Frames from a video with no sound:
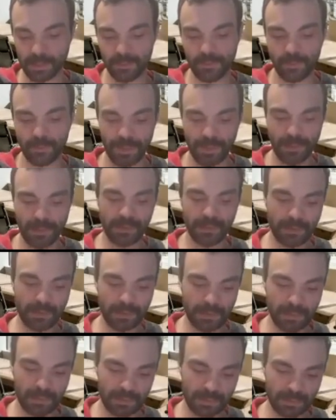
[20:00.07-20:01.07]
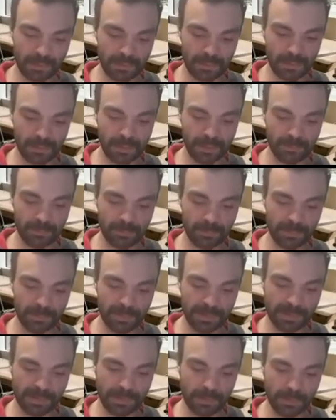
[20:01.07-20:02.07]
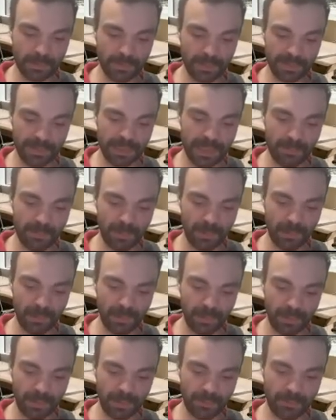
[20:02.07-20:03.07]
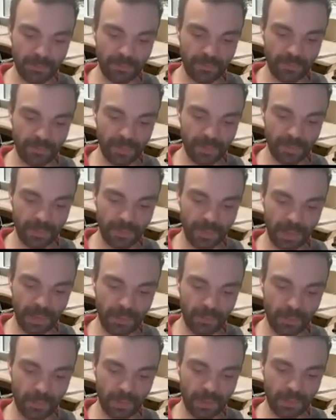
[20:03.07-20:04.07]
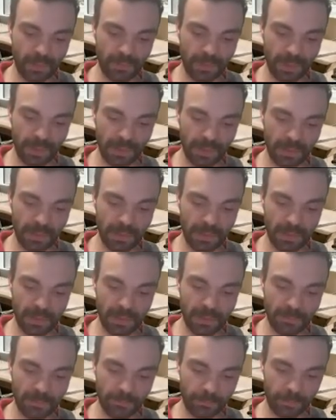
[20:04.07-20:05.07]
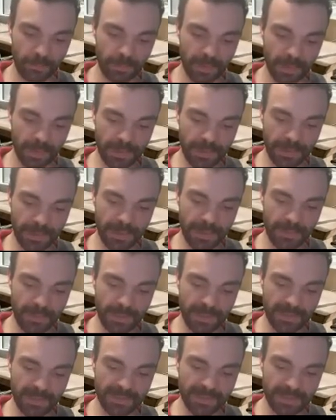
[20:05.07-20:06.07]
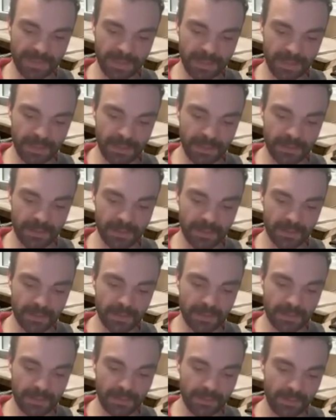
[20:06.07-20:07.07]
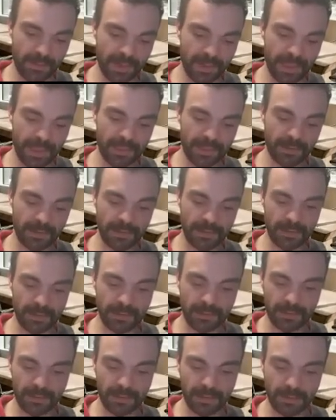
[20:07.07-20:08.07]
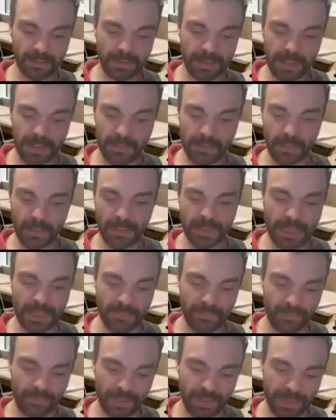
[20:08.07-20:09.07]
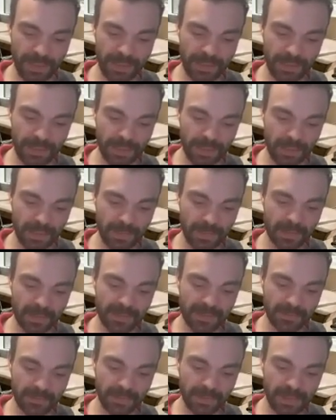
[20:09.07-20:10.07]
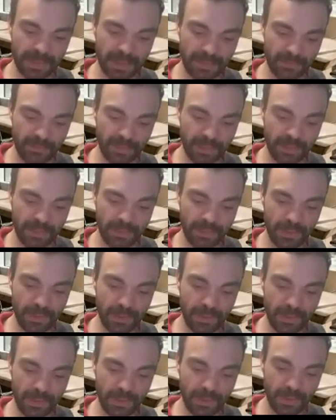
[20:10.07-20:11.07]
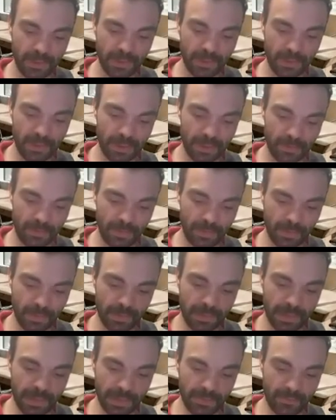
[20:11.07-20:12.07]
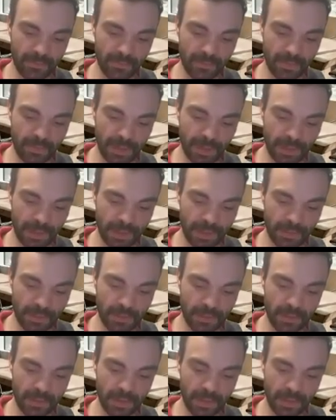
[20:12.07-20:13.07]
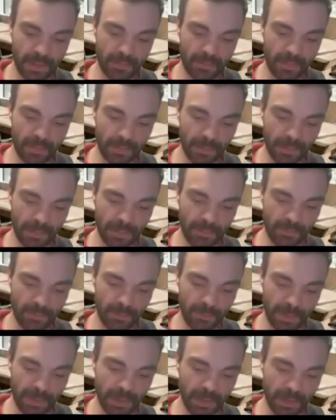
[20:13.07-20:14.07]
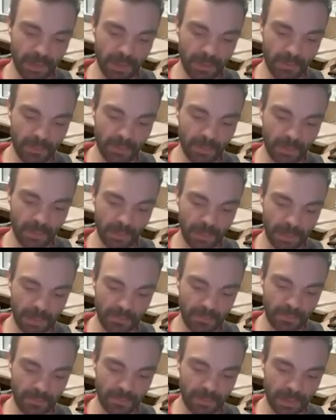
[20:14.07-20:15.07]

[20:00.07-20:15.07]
of v. So for example, if v would be A, B, C, then here we would have 8 elements. We'd have nothing. We would have A, we would have B, we would have